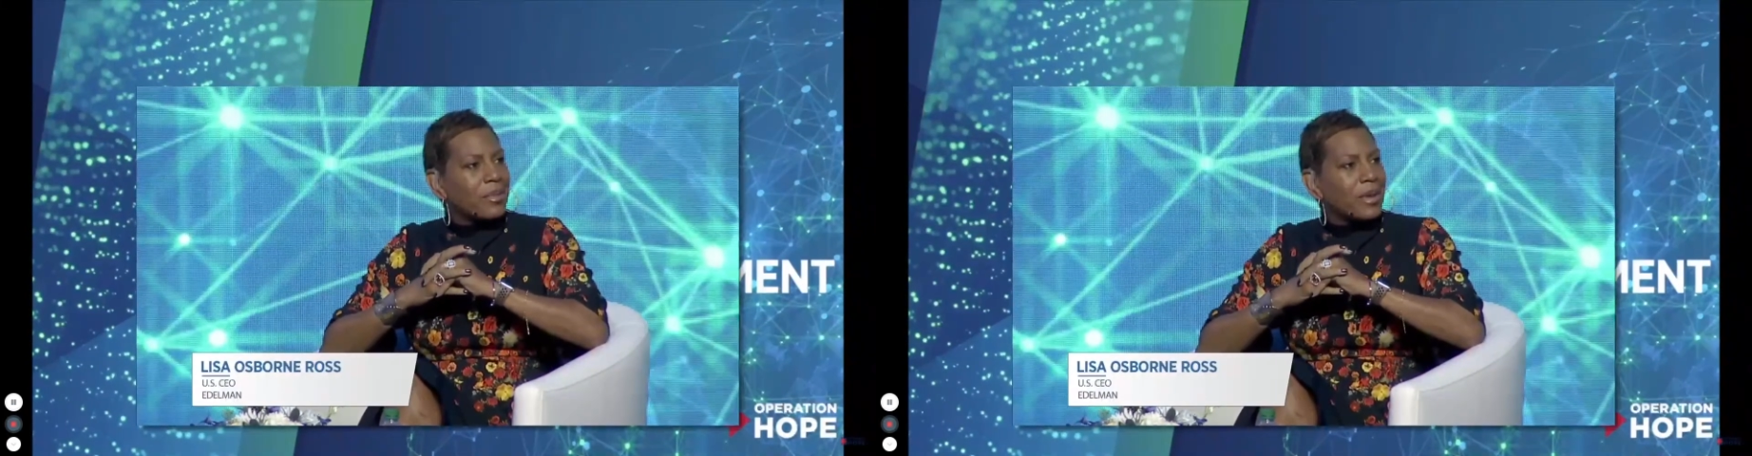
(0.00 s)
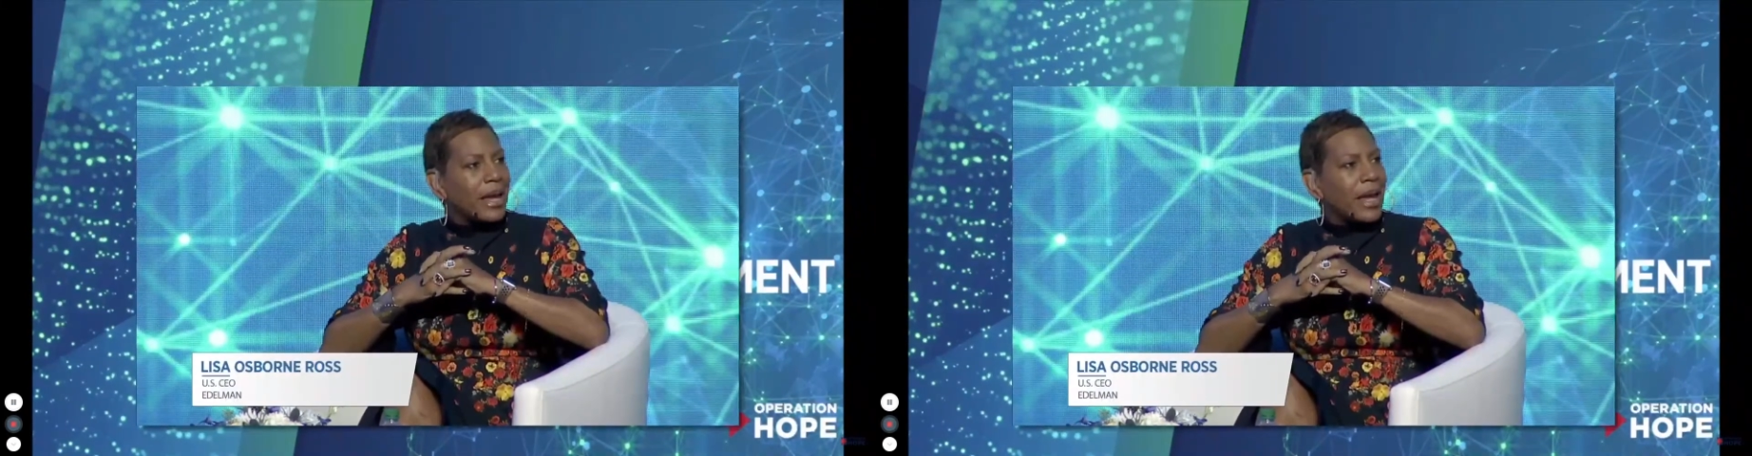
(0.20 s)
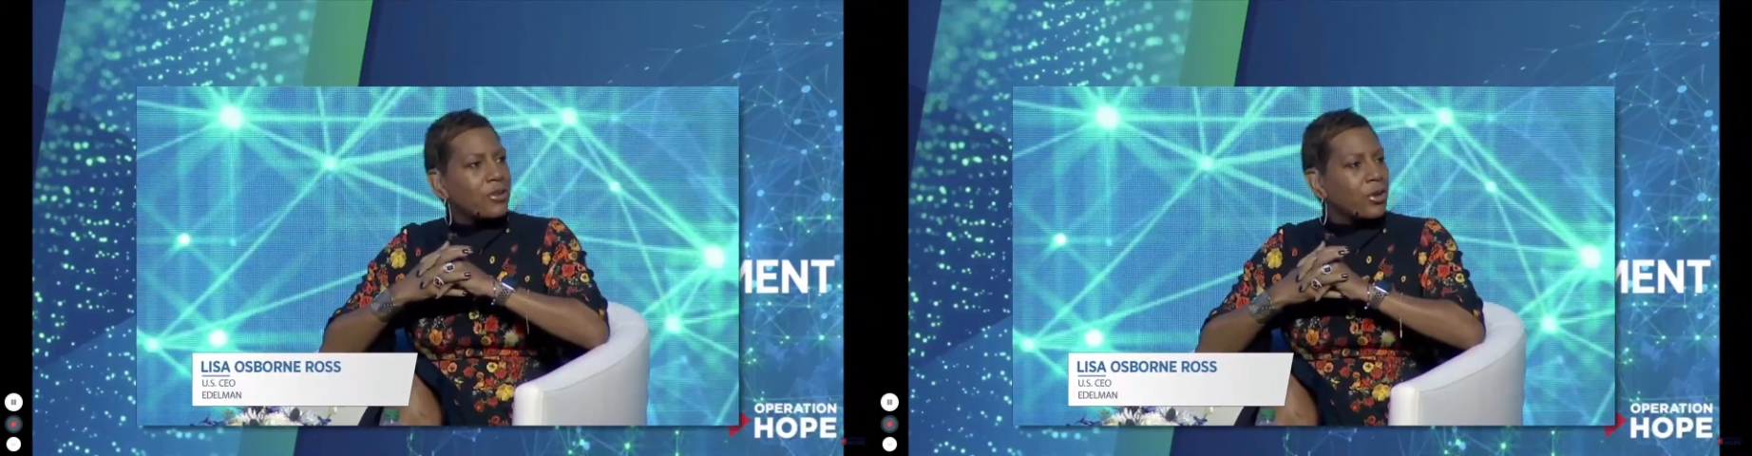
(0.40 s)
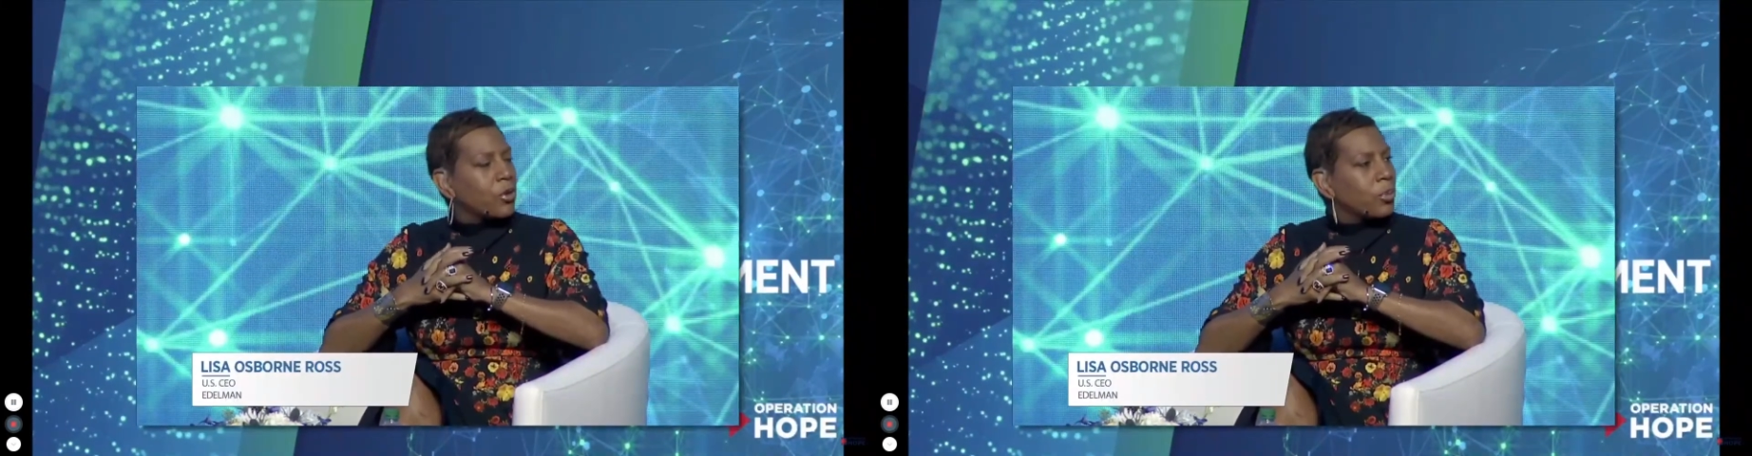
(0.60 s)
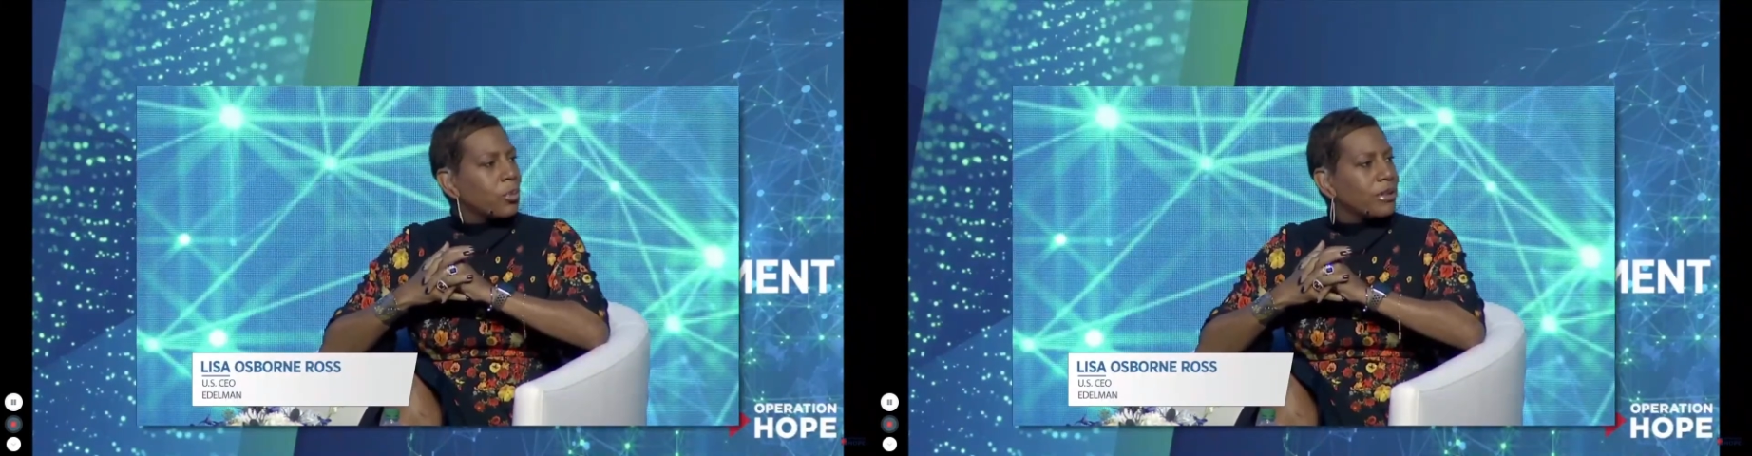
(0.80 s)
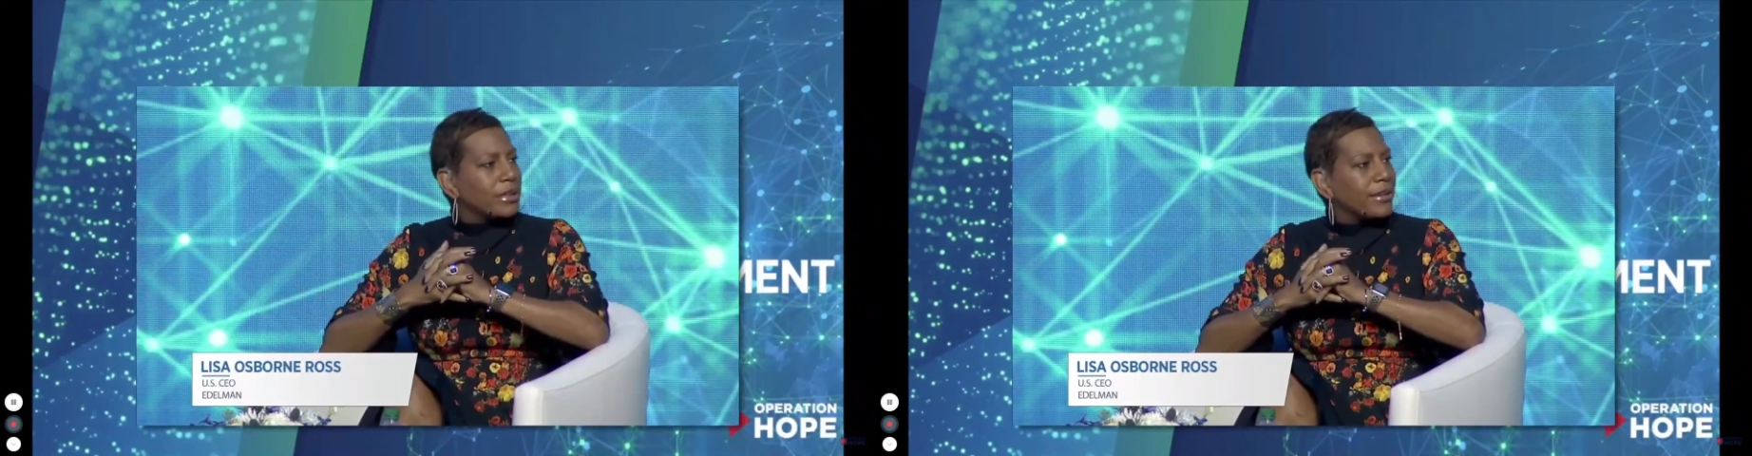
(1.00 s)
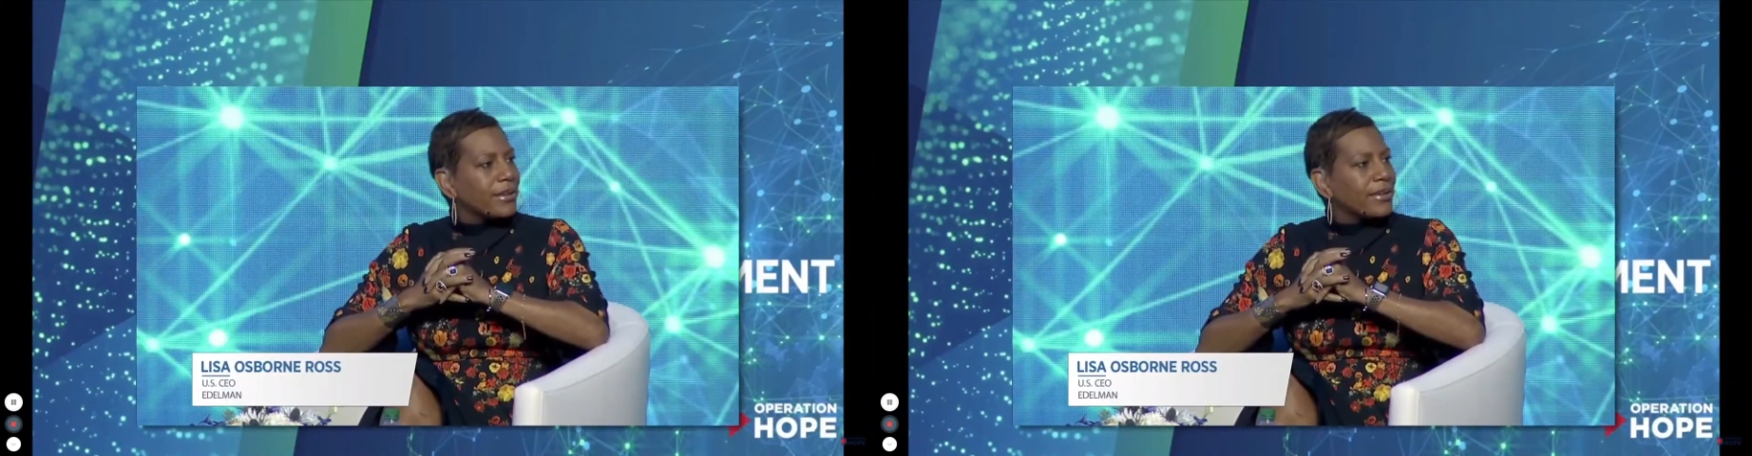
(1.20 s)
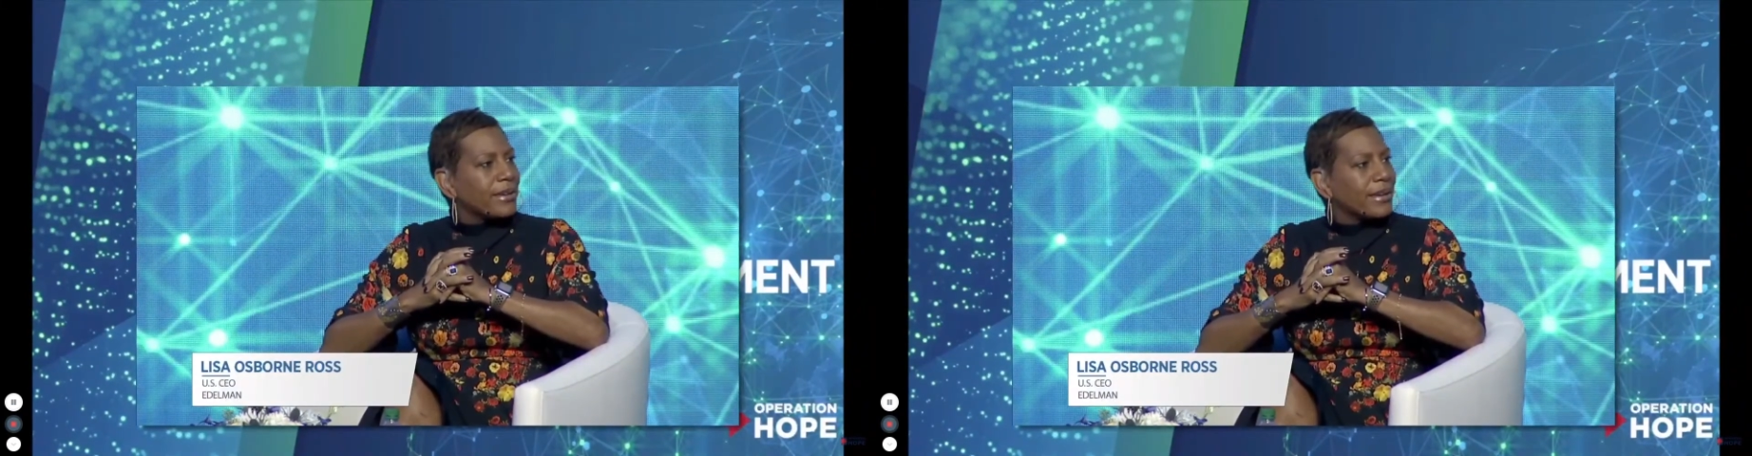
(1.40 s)
as a corporate
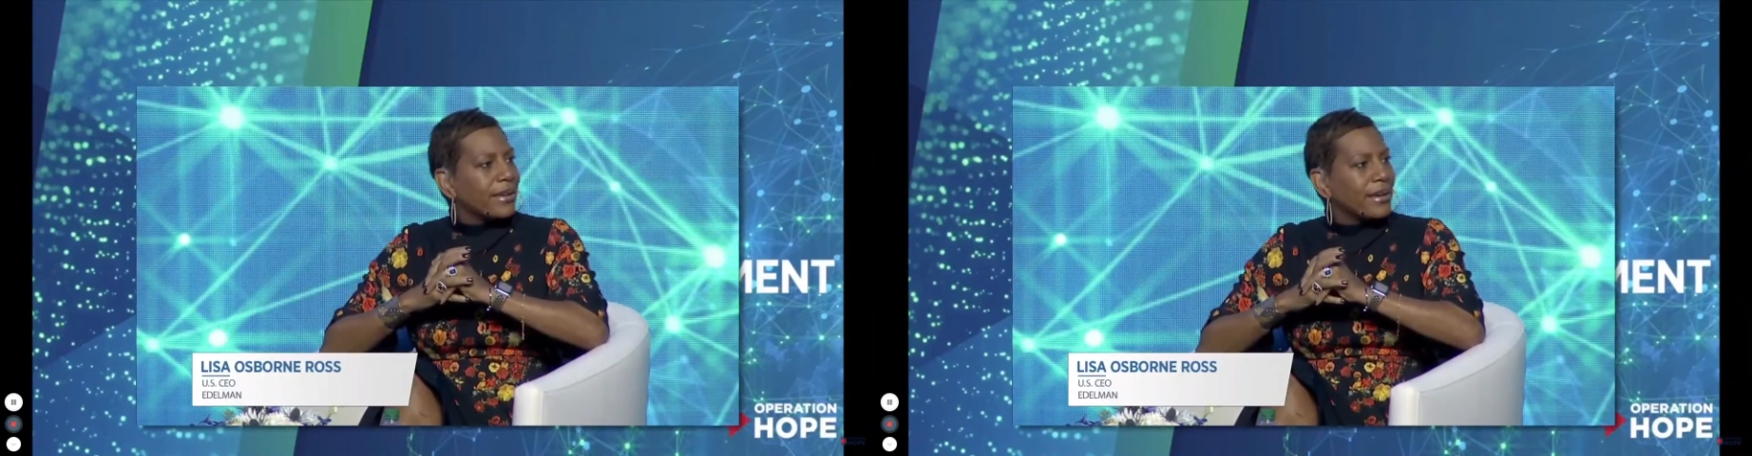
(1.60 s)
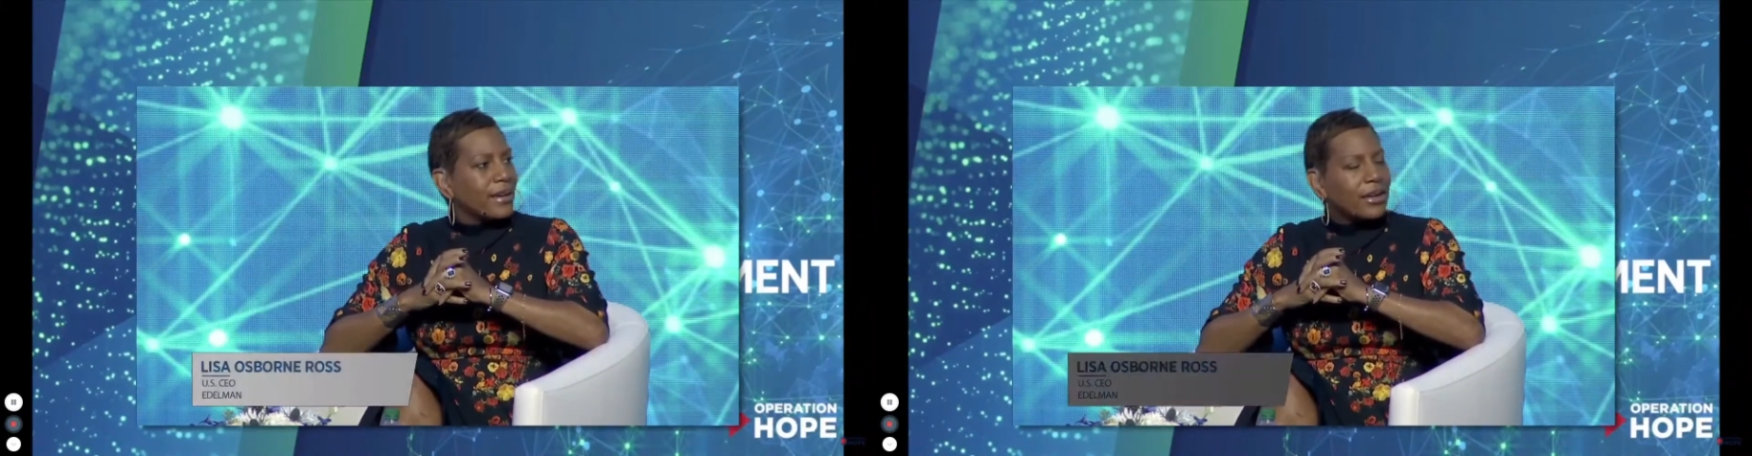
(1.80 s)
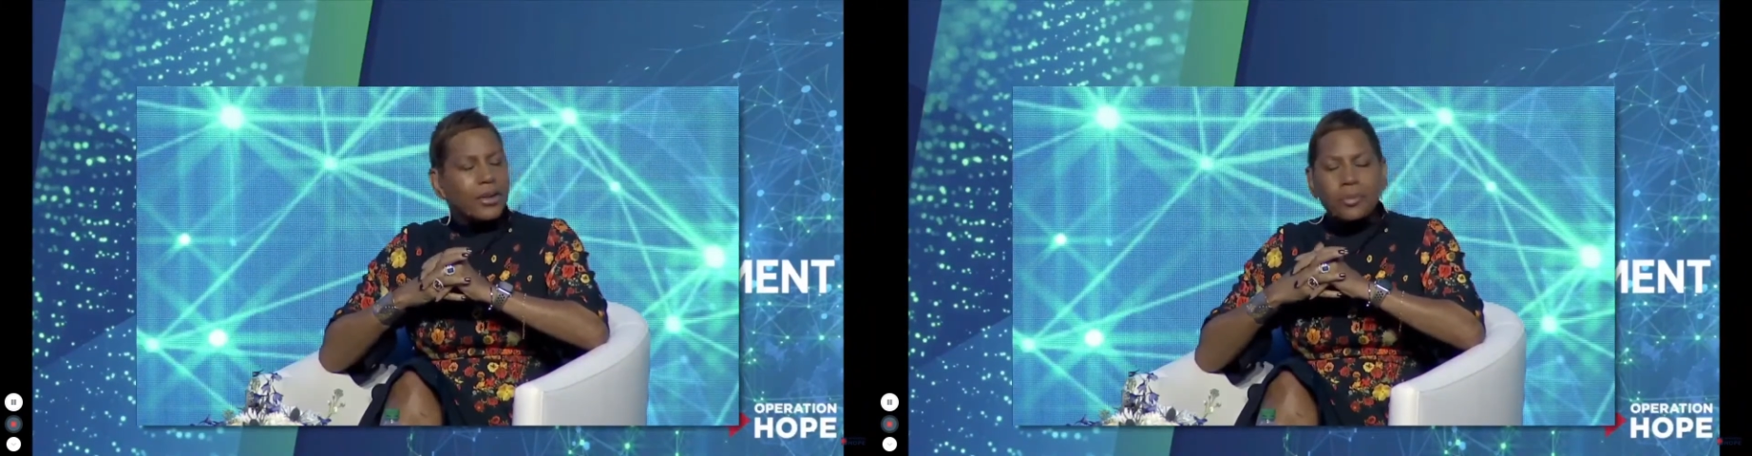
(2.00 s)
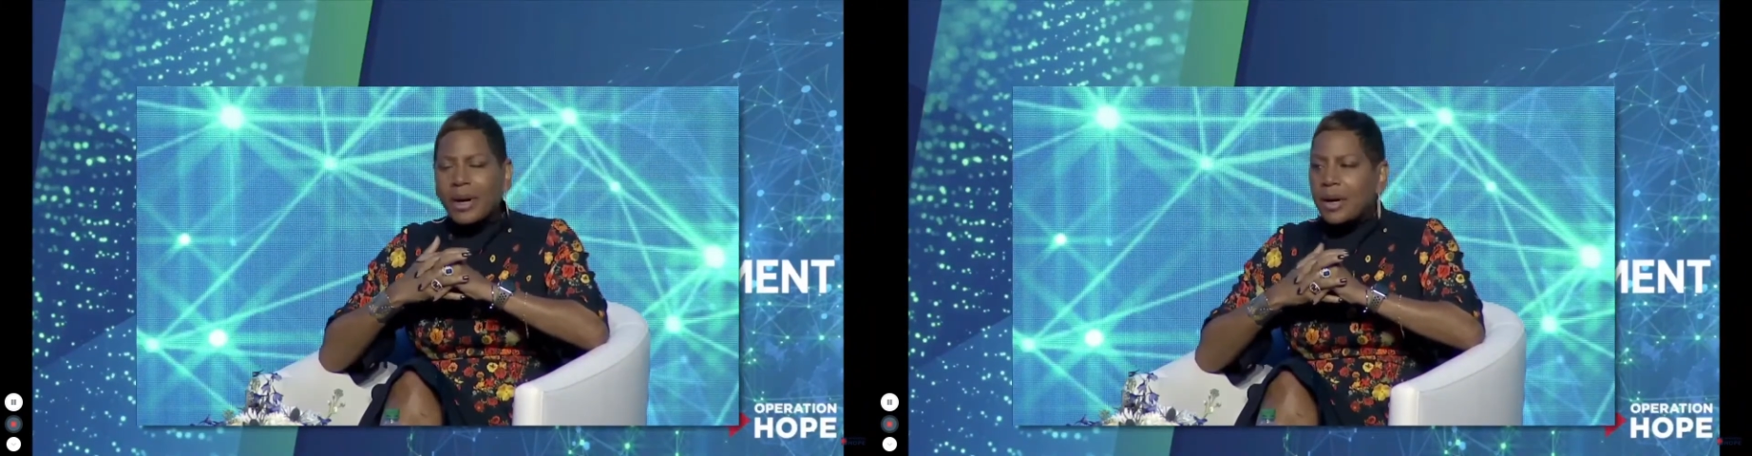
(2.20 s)
leader. You know, my